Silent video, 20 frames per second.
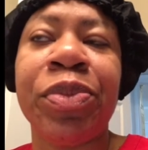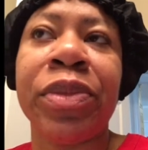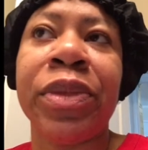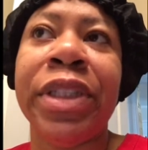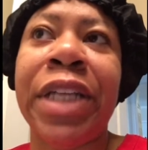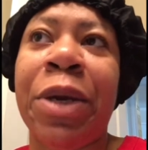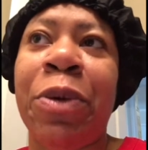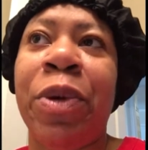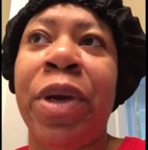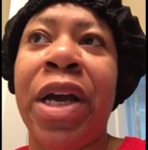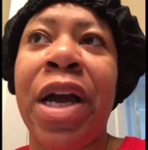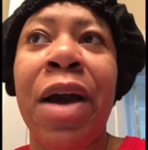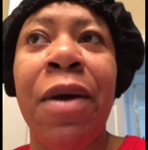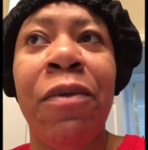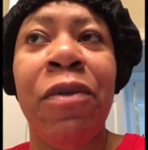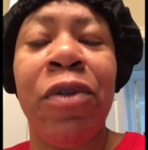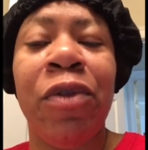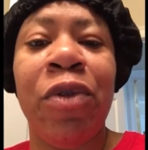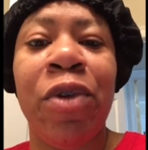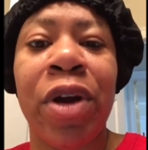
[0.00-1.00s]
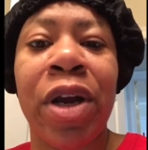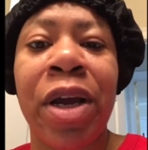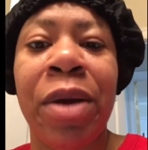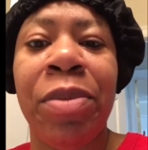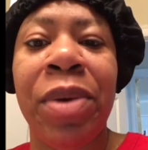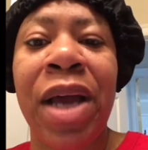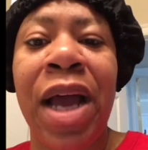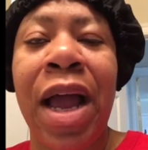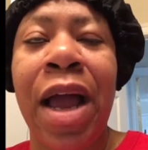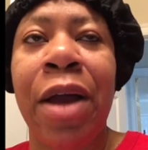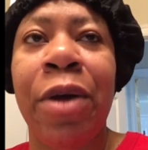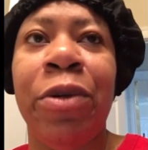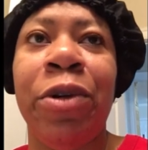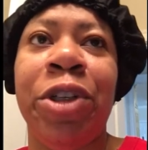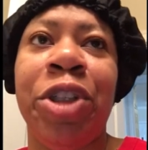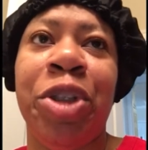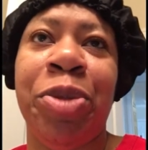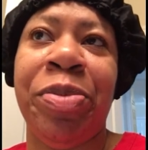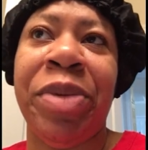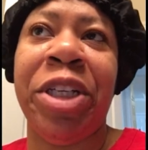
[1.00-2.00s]
They recover for a couple of
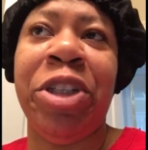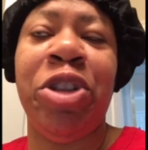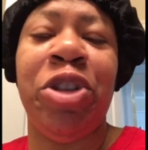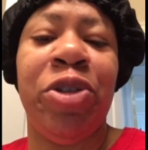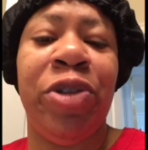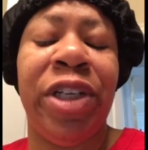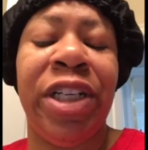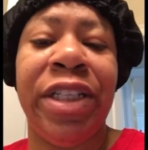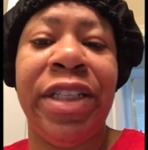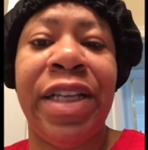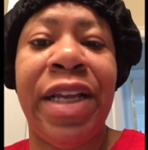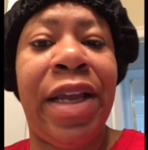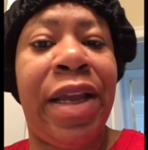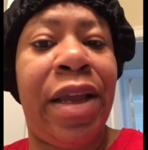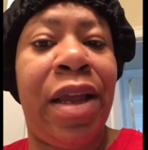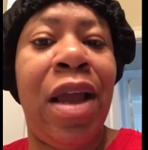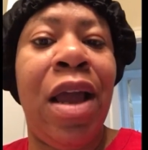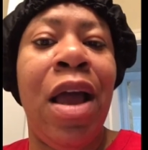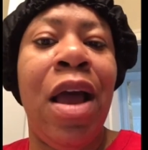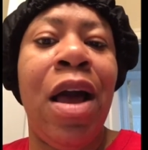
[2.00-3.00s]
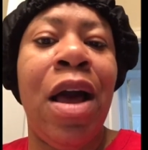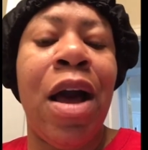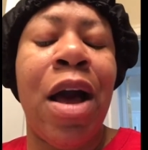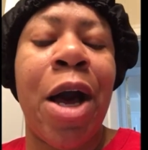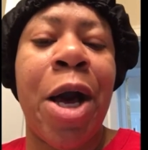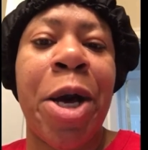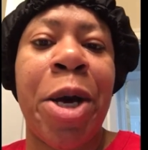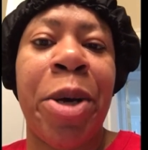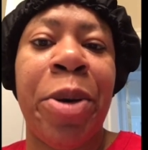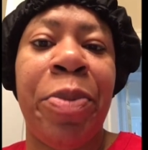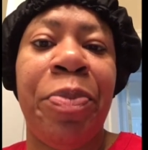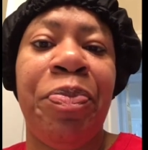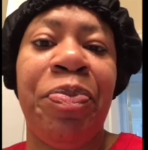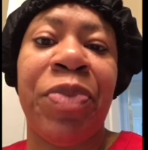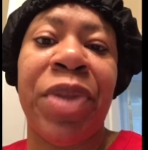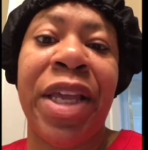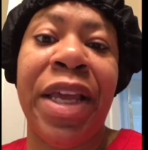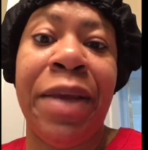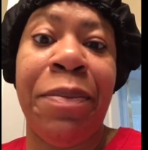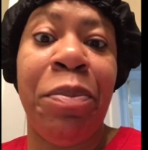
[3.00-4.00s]
hours. You make sure that they
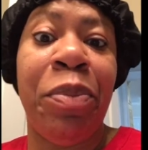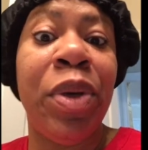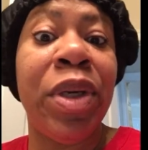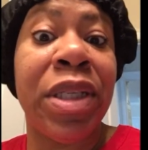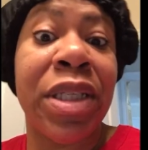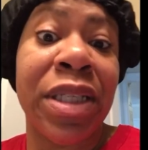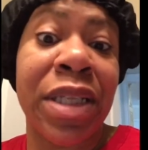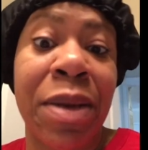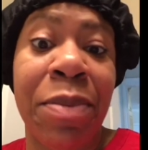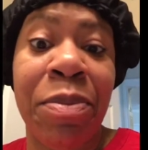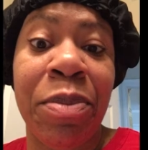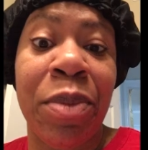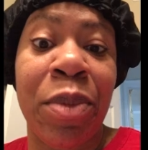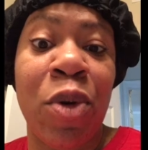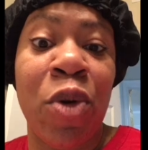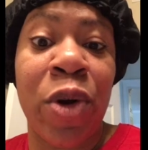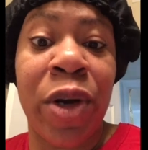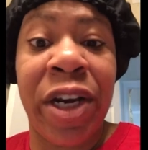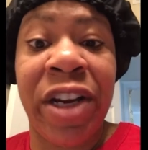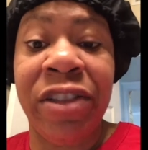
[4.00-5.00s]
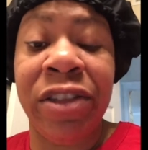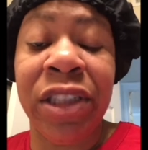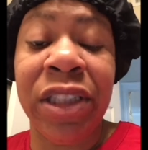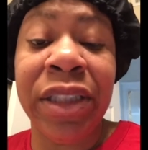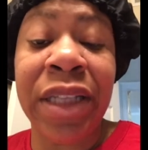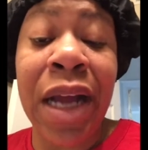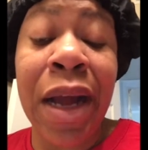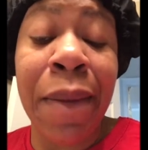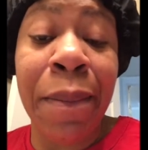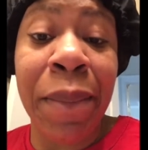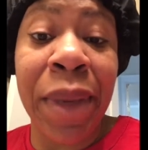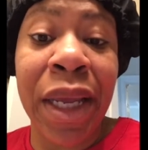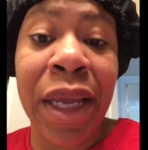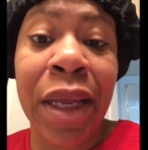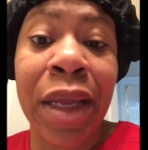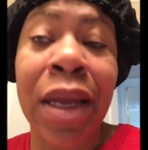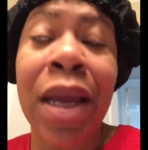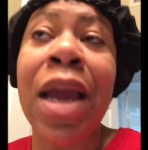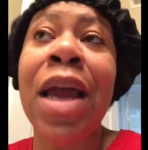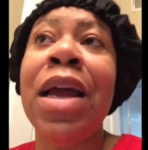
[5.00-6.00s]
can put something on their
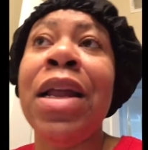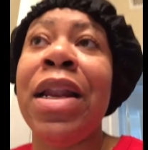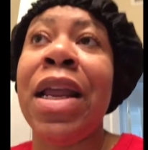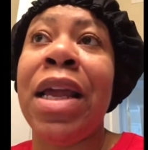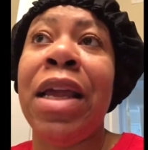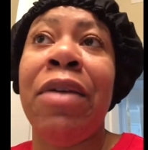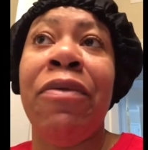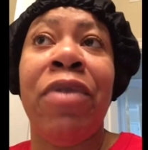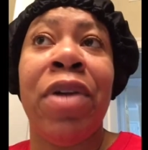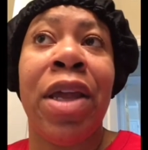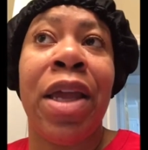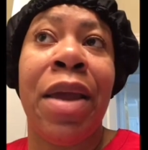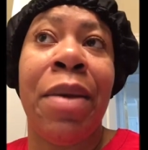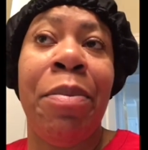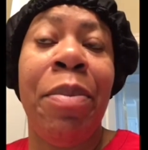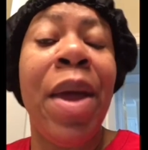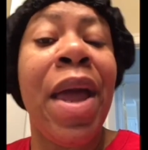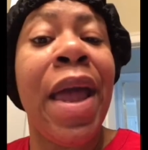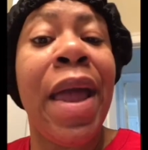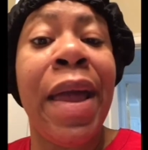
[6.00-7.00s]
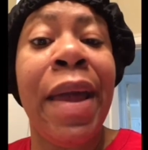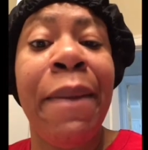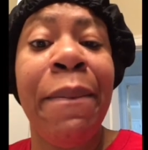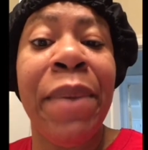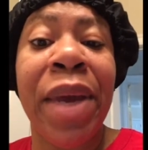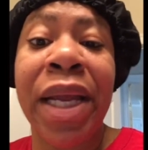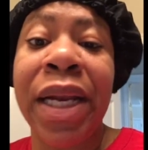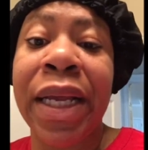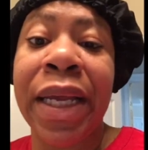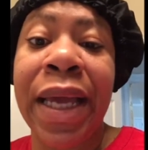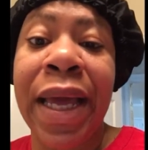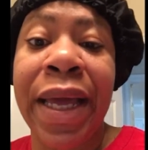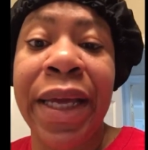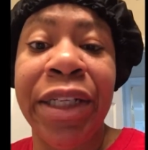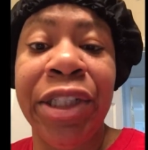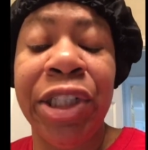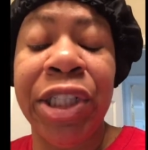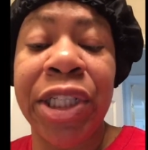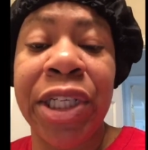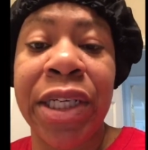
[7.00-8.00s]
stomach. They even get pain
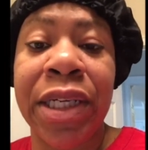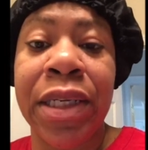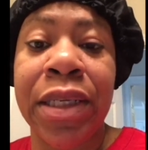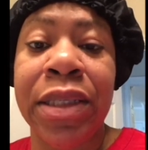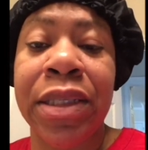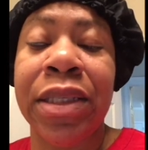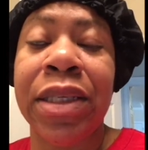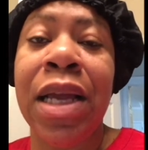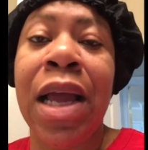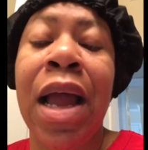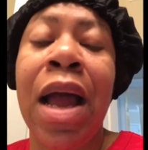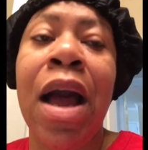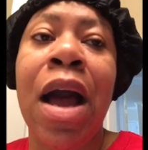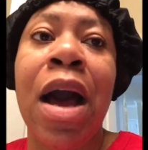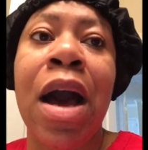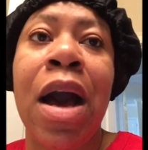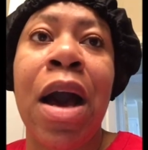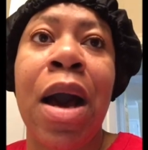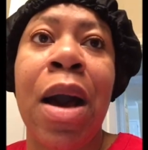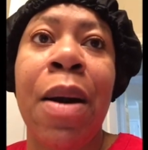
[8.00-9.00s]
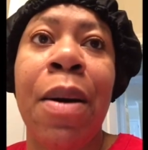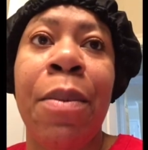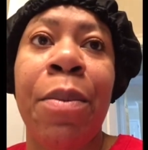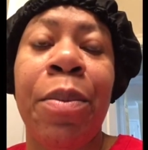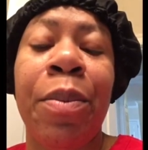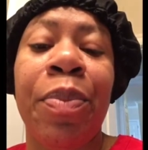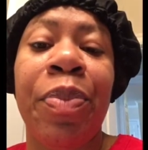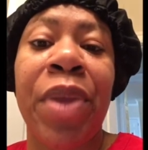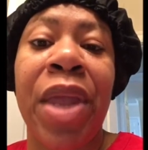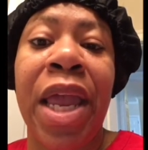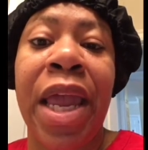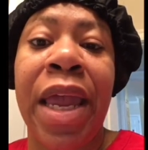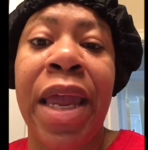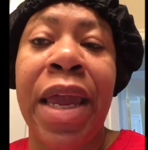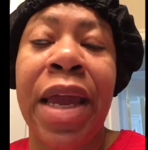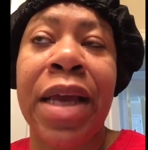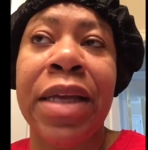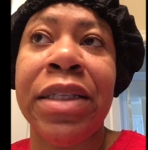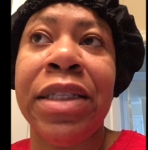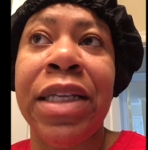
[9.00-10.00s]
medications,
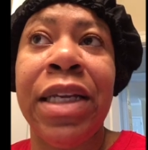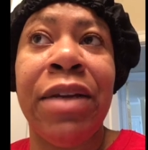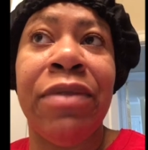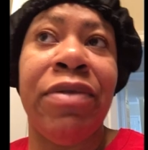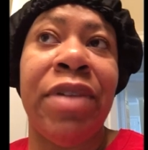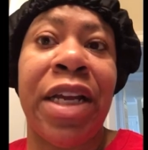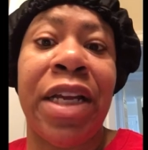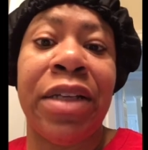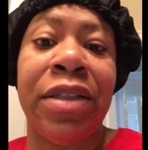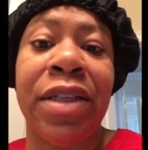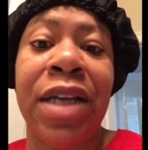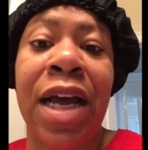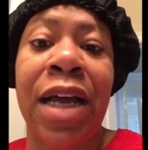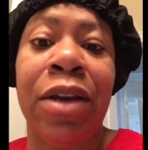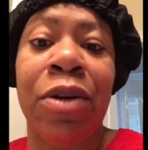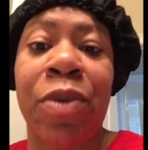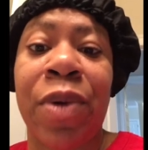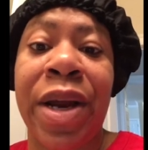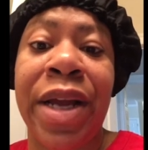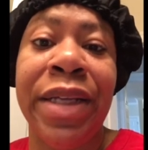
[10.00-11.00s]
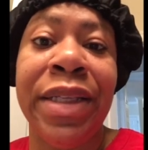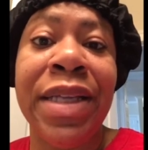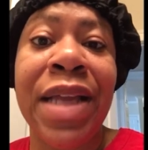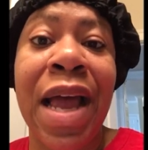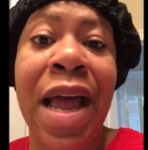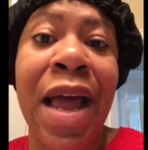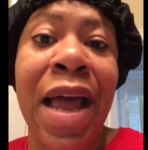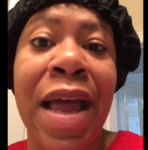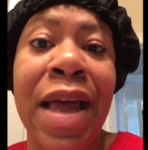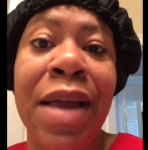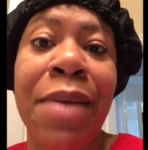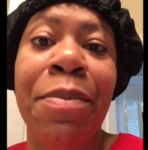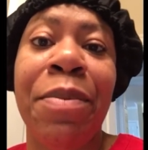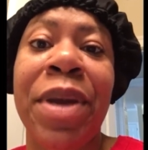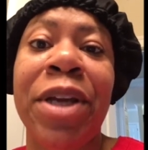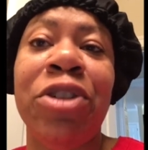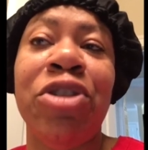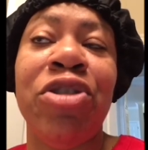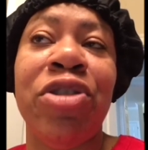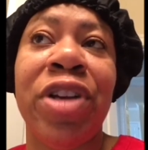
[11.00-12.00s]
and see if they can tolerate that.
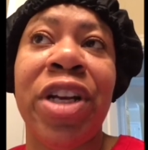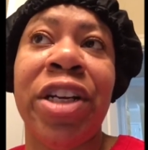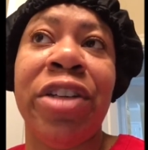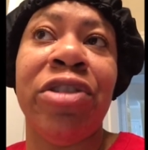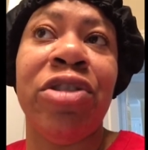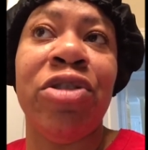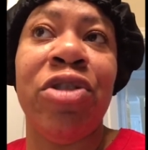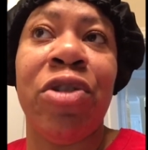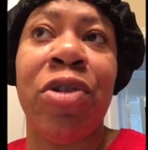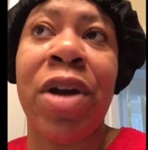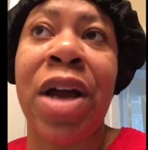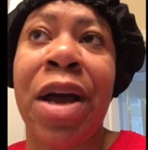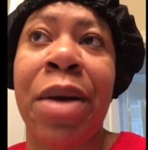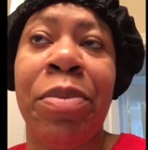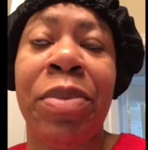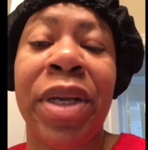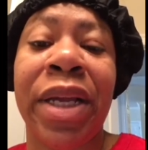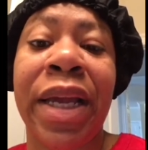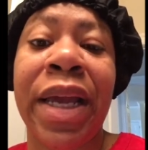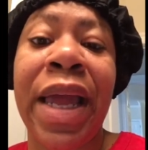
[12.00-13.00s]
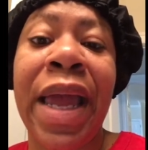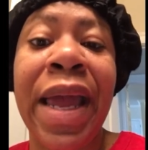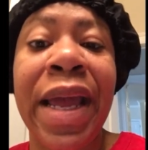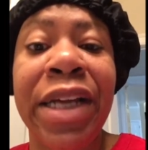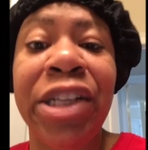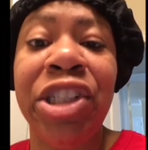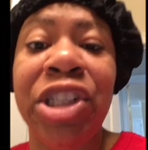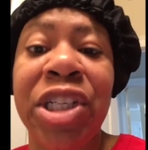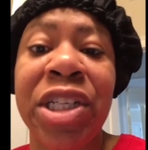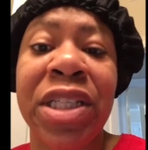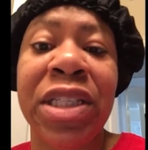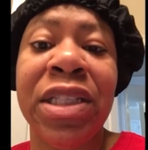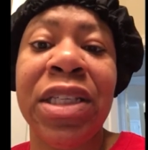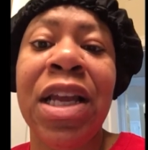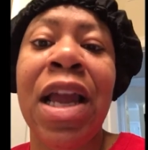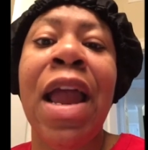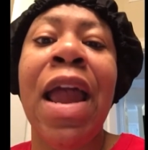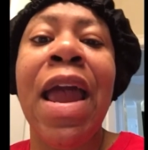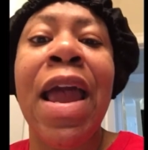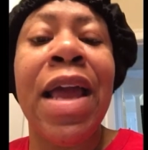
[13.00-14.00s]
Make sure there's no complications.
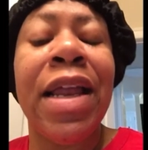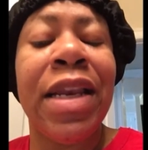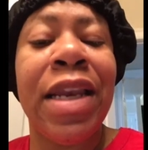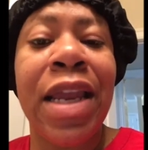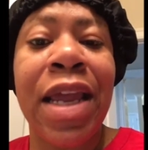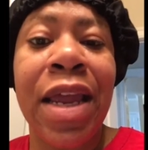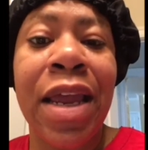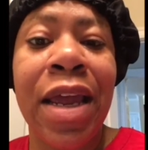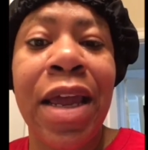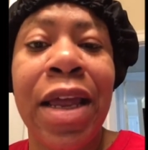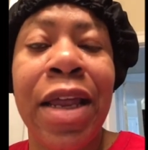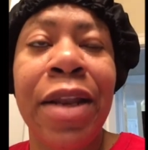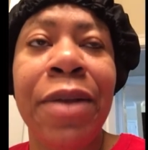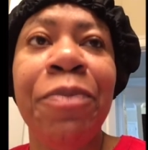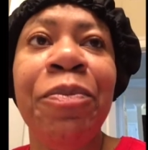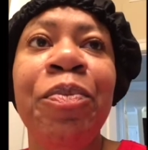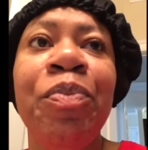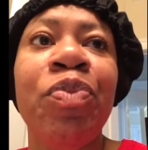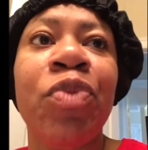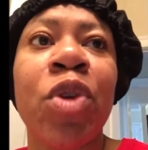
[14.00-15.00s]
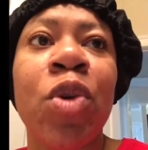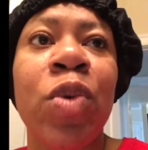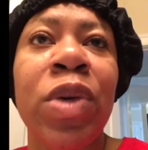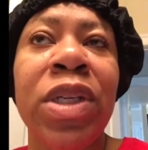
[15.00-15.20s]
And then we